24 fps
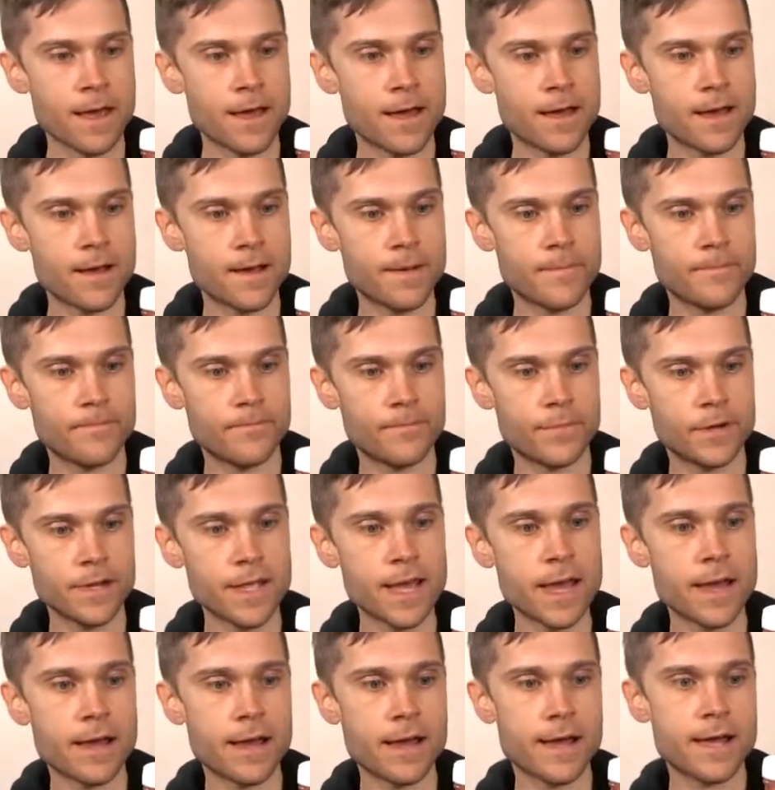But
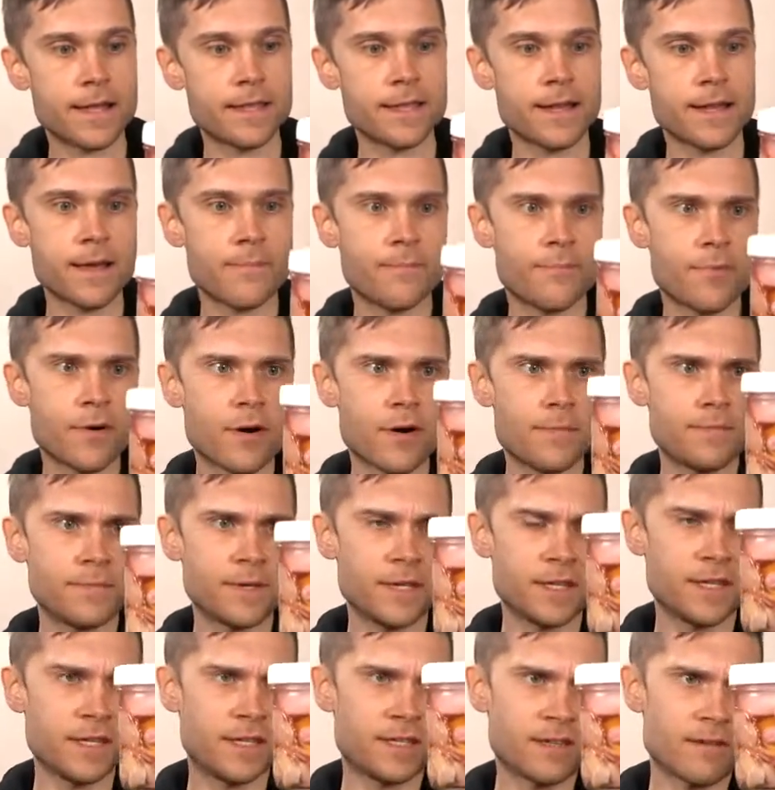yeah, and then I popped
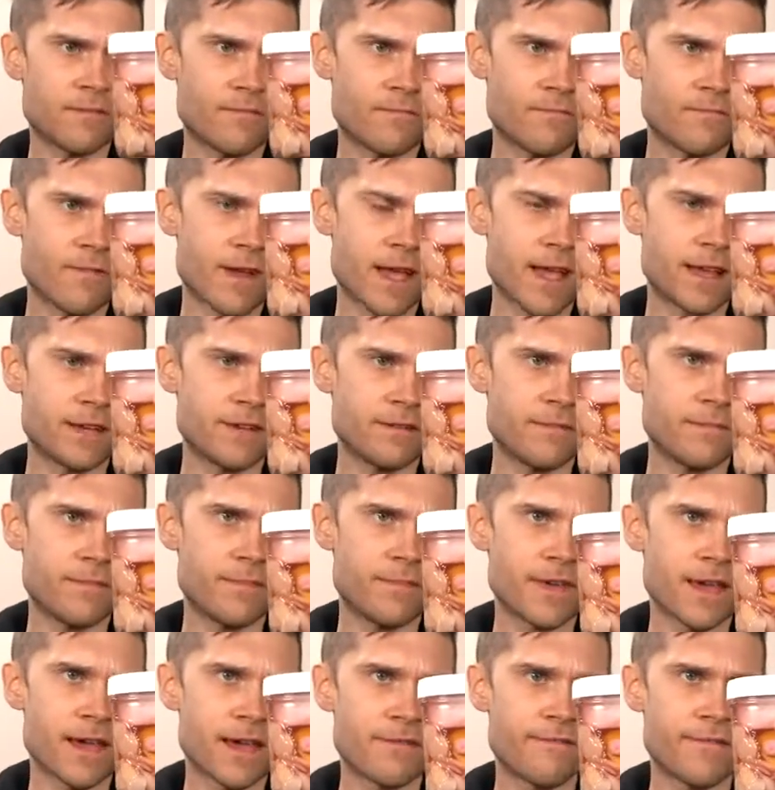in some random
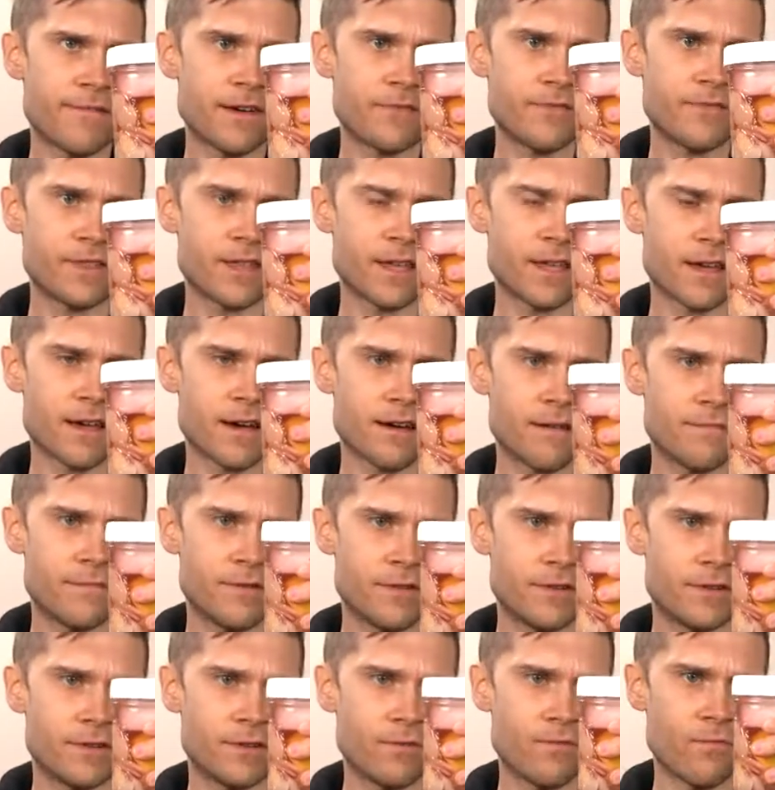thing I found in the
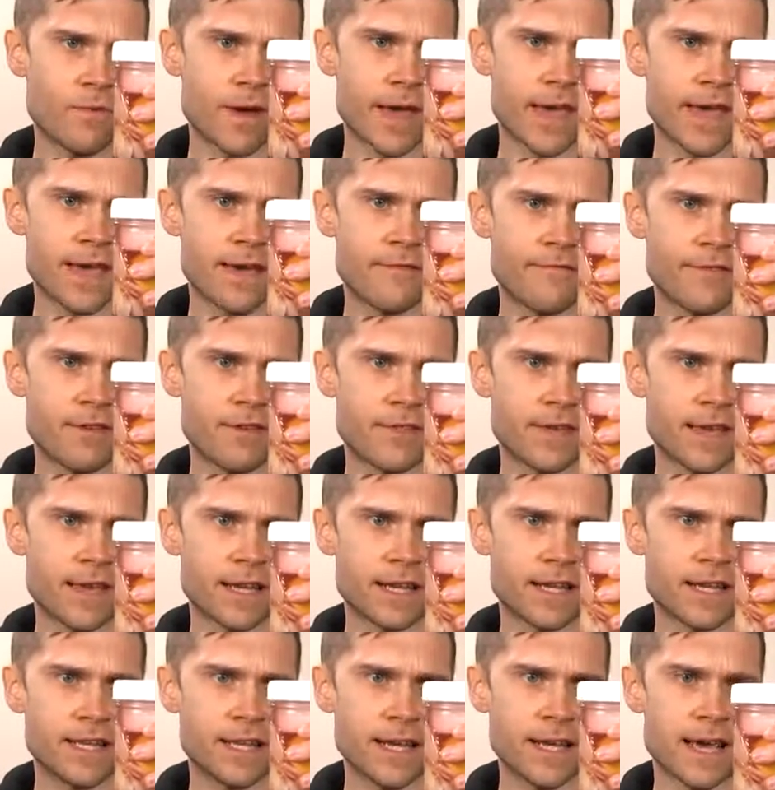cupboard to weigh
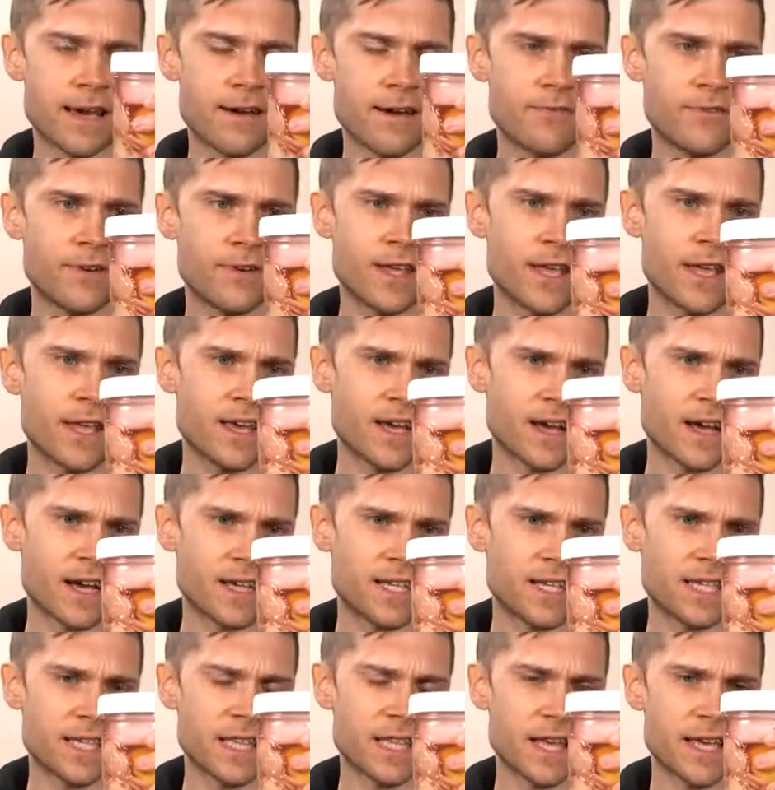everything down. I
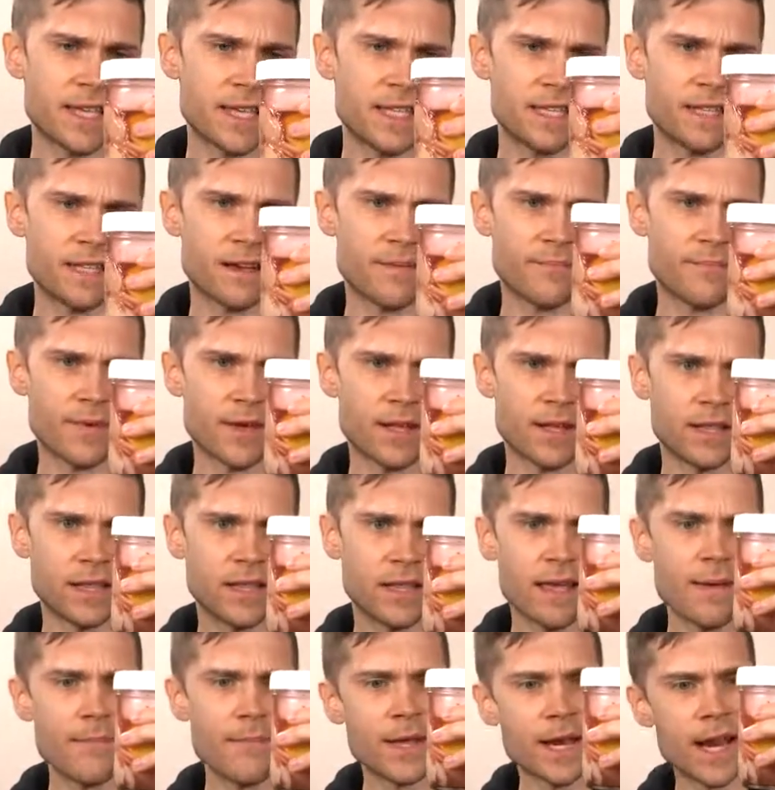sliced up a
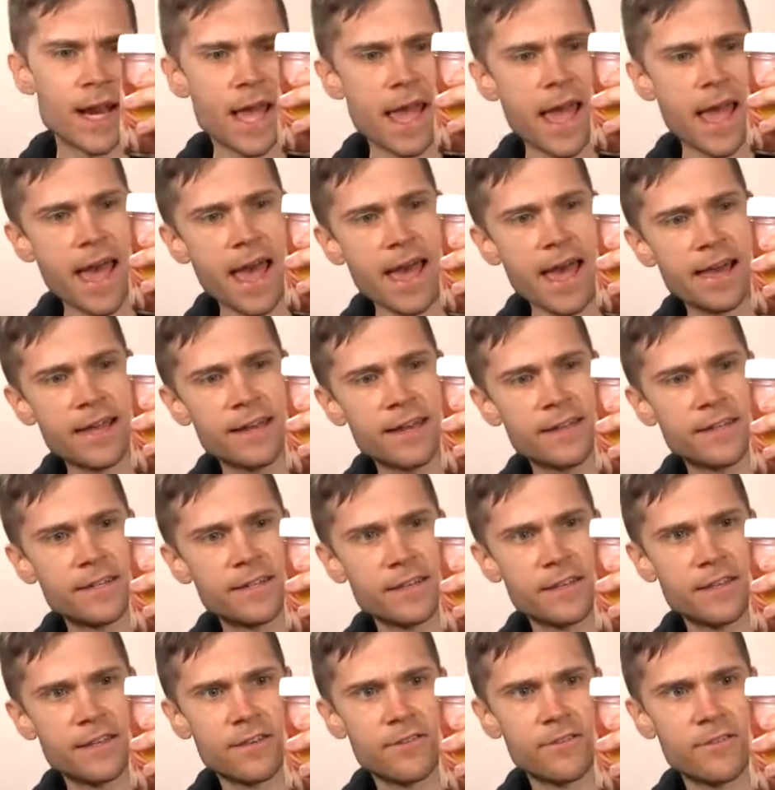lemon I had
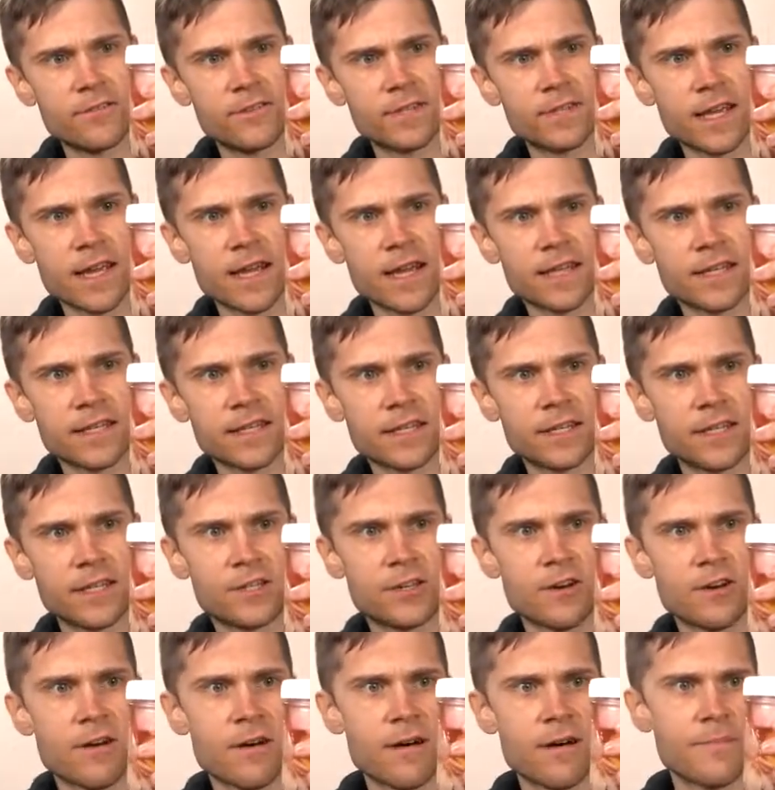to use as a
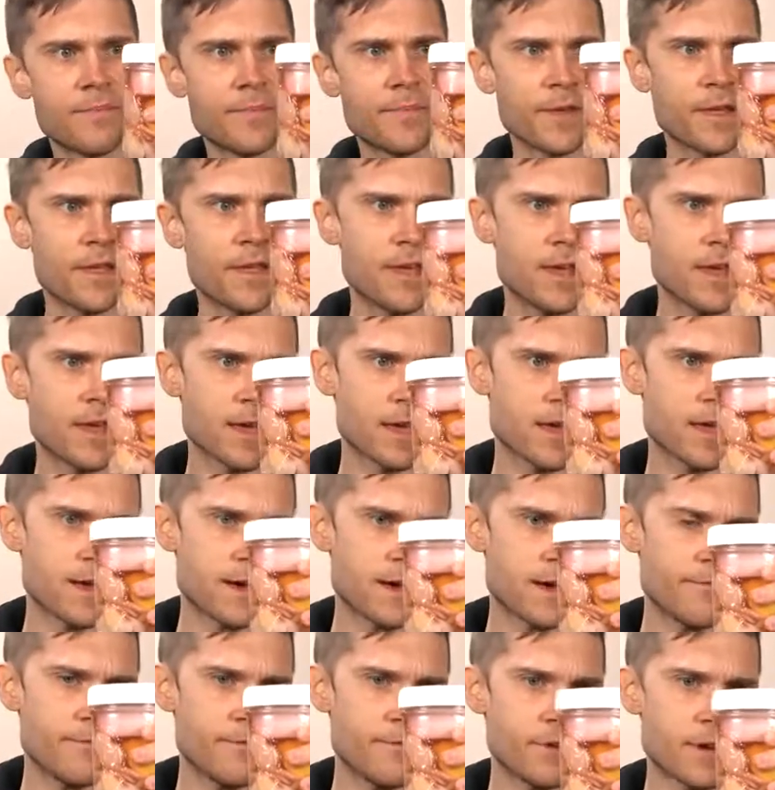top
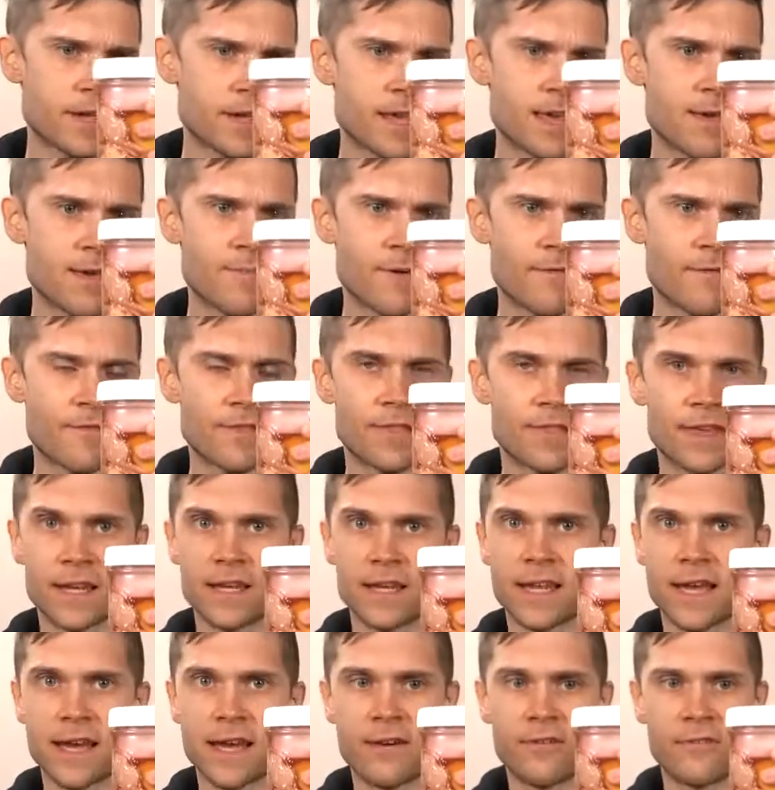cover to keep
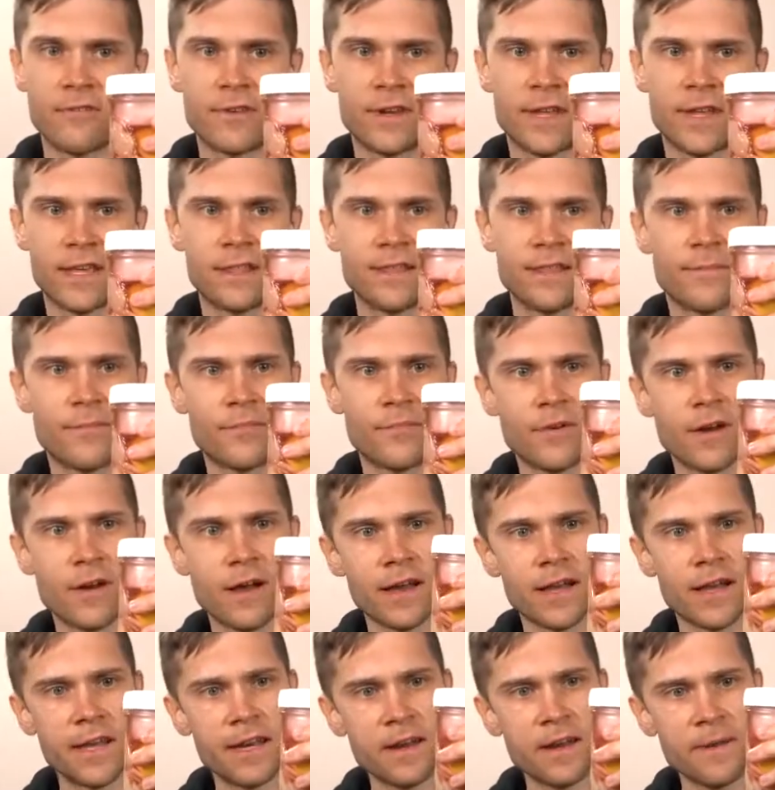everything down in the
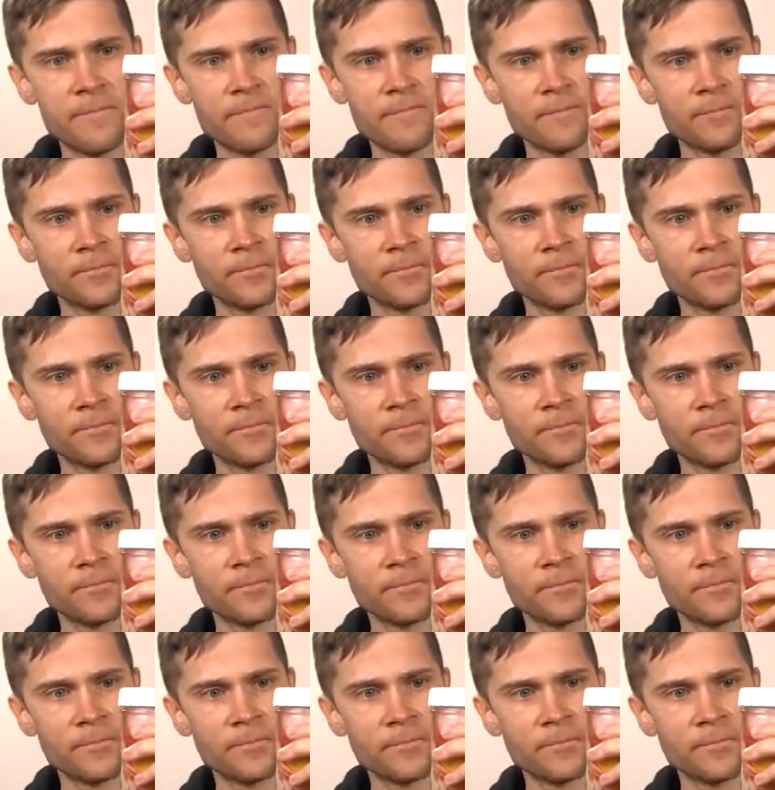brine.